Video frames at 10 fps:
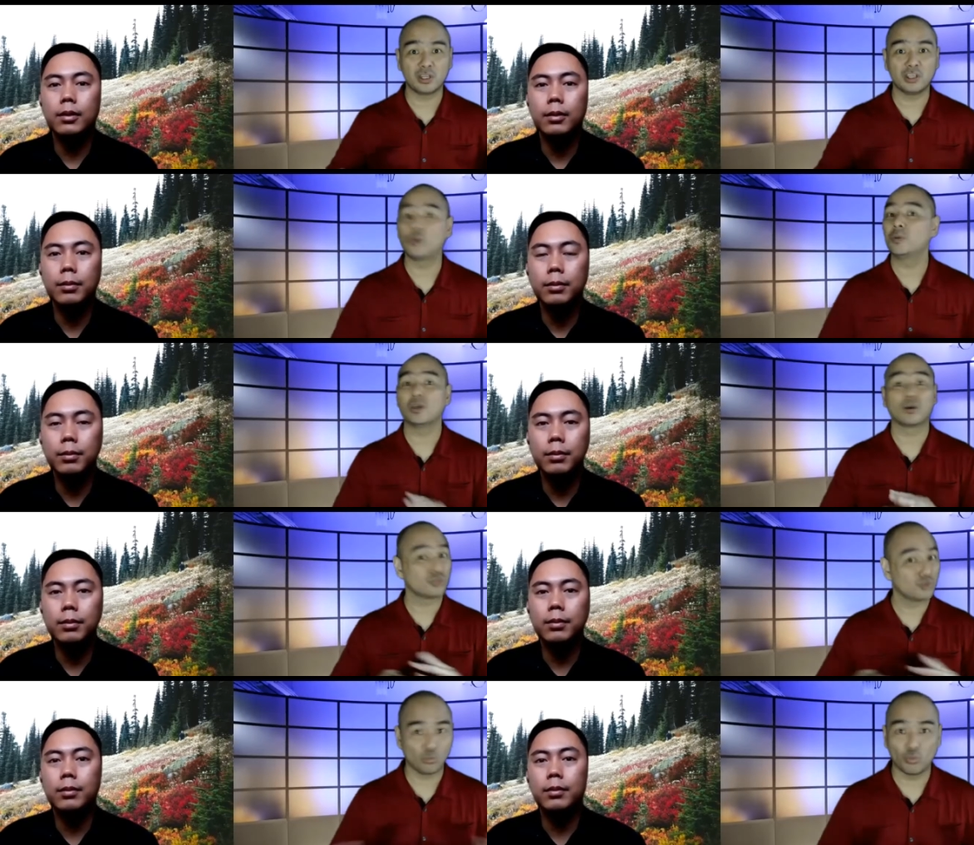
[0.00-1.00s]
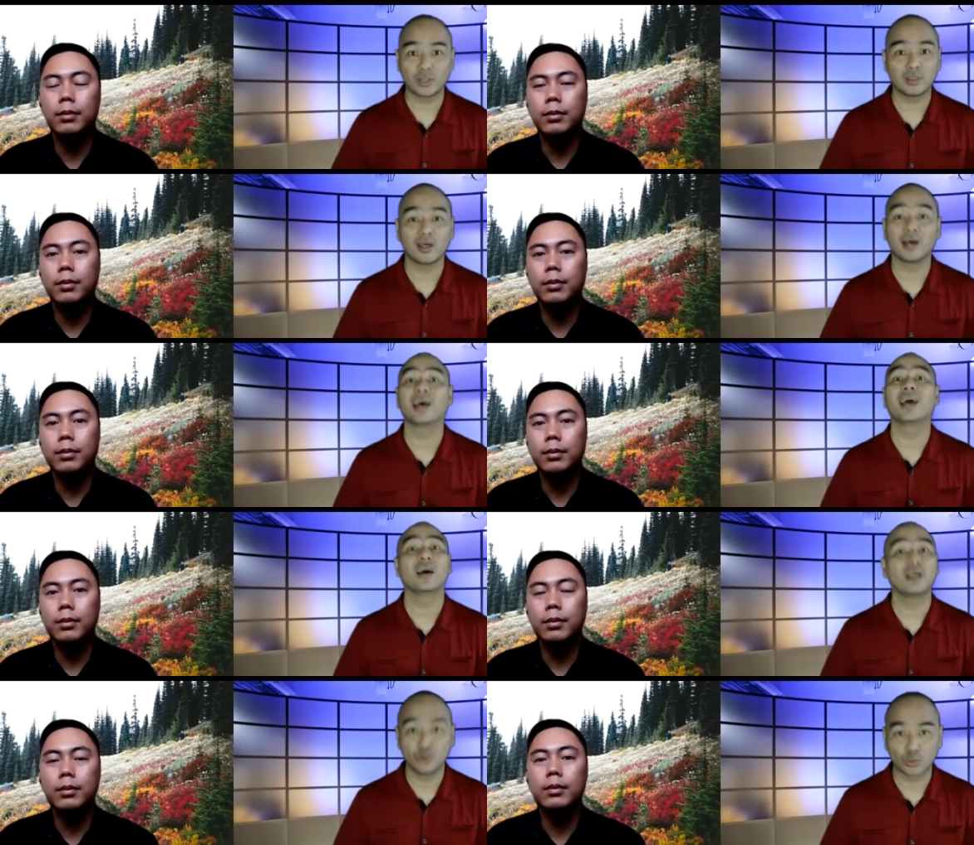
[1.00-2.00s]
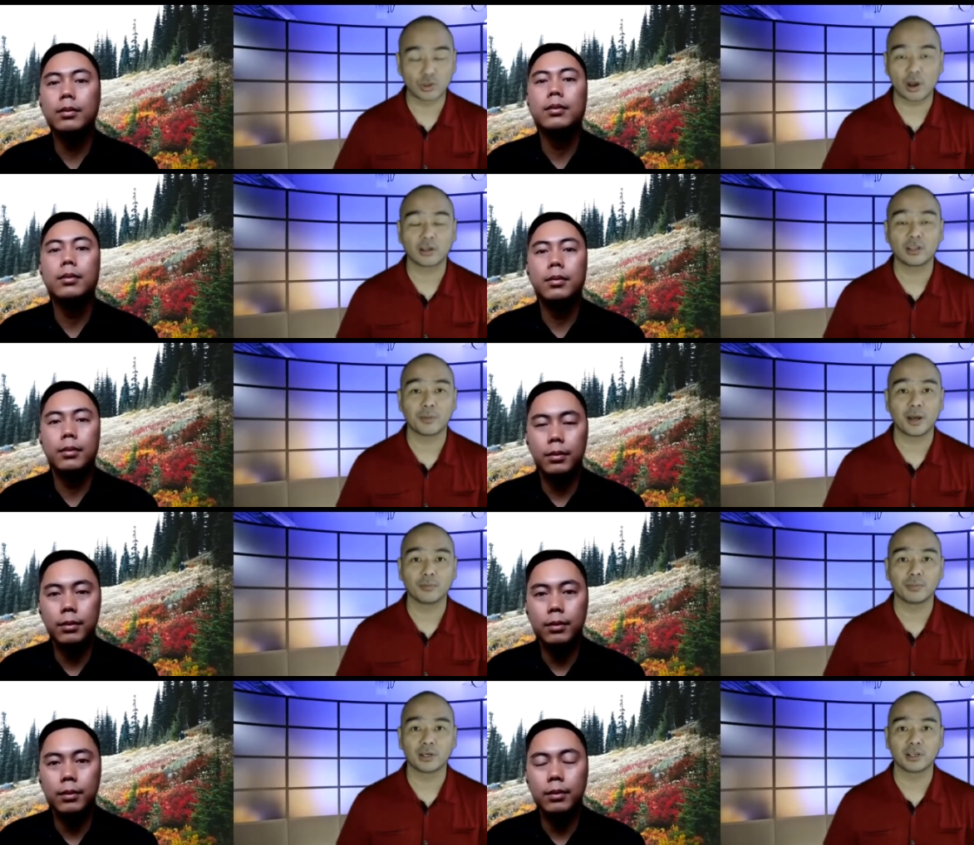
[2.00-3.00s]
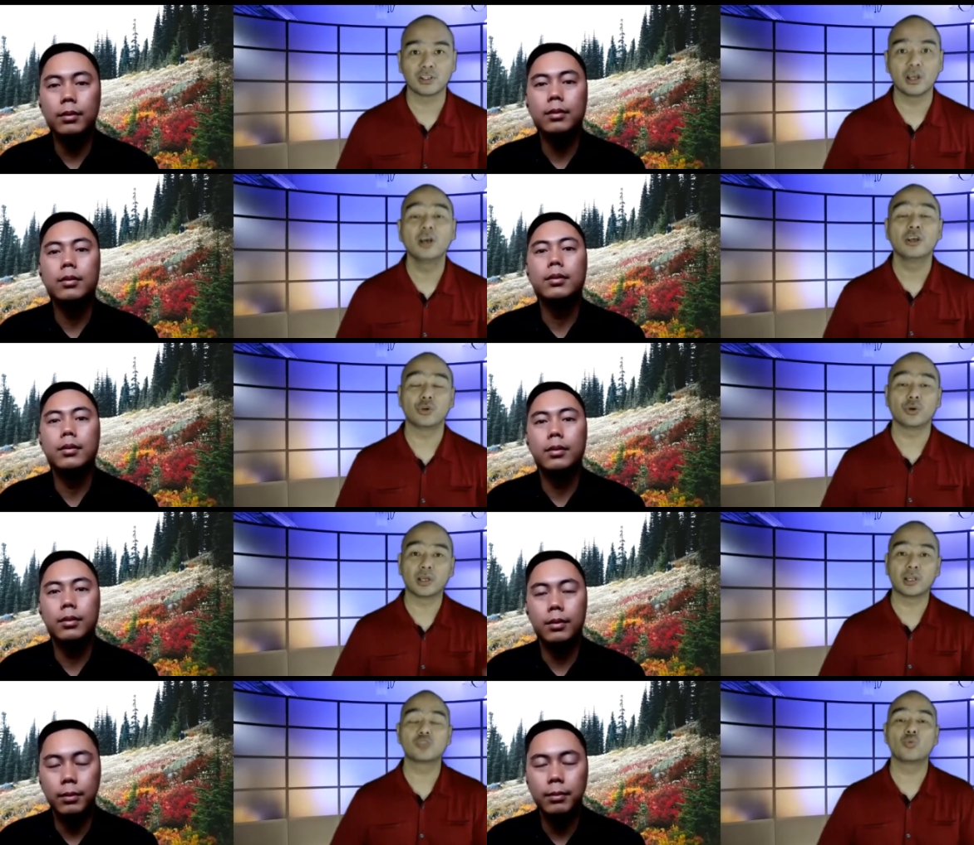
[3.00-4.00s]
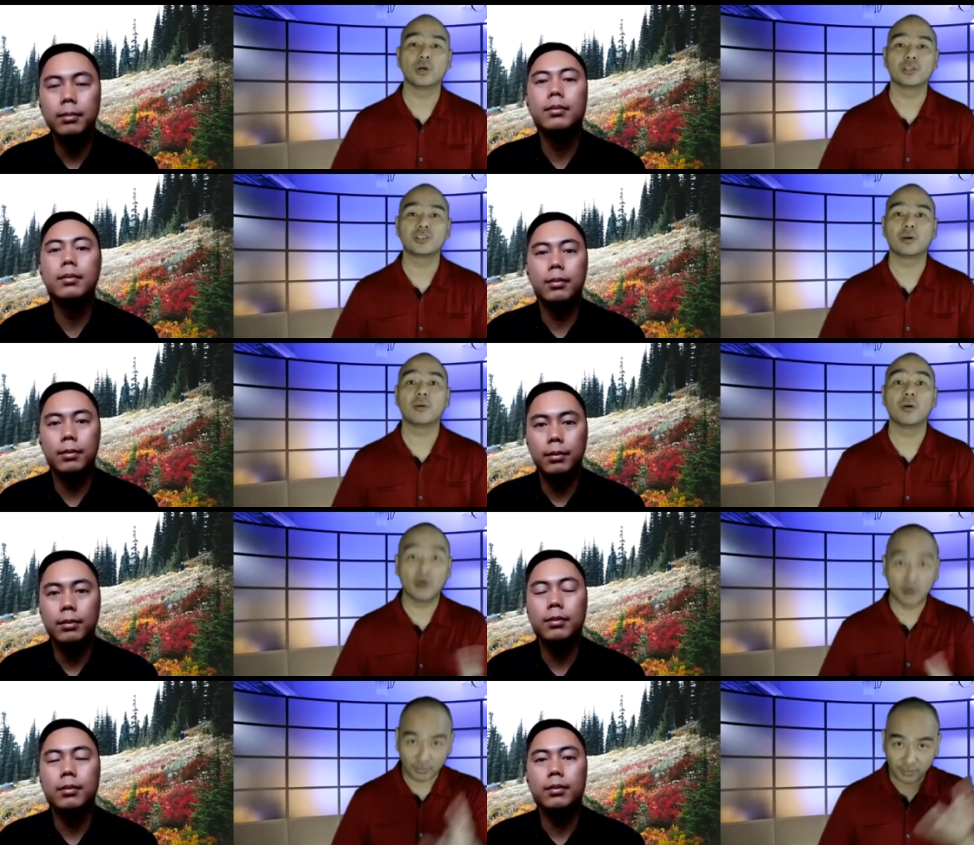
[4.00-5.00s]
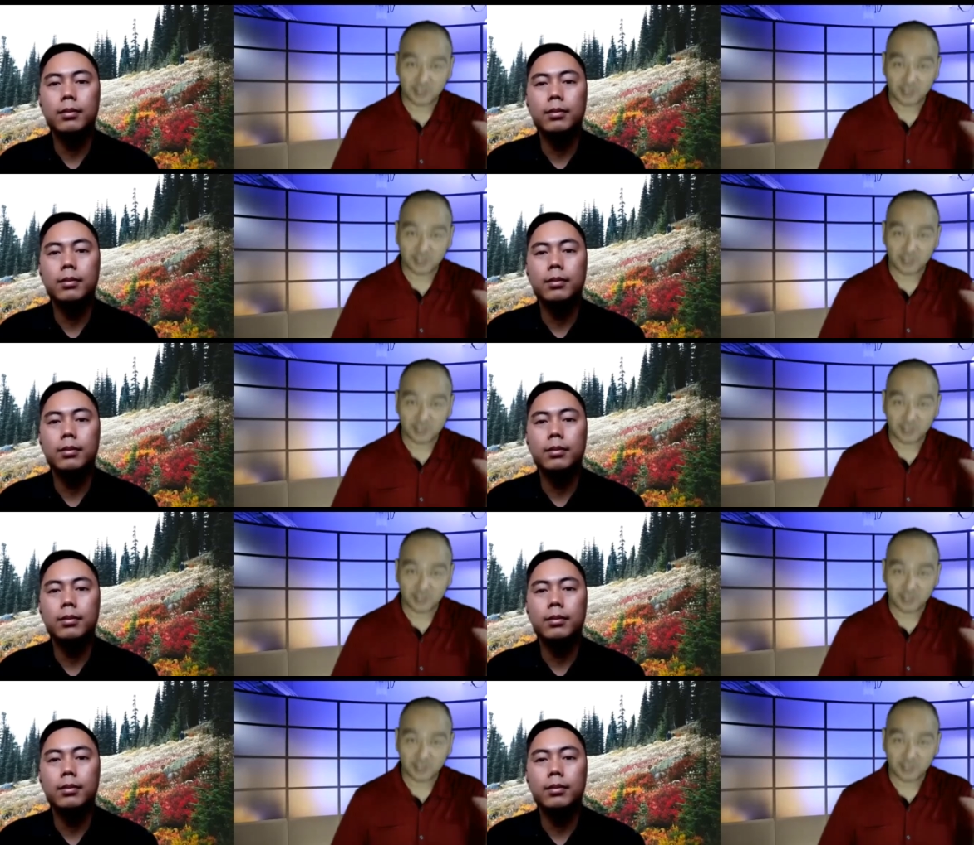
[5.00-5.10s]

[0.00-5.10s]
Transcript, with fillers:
Speaker 1: Nobody understood what the hell you were talking about because your English was of the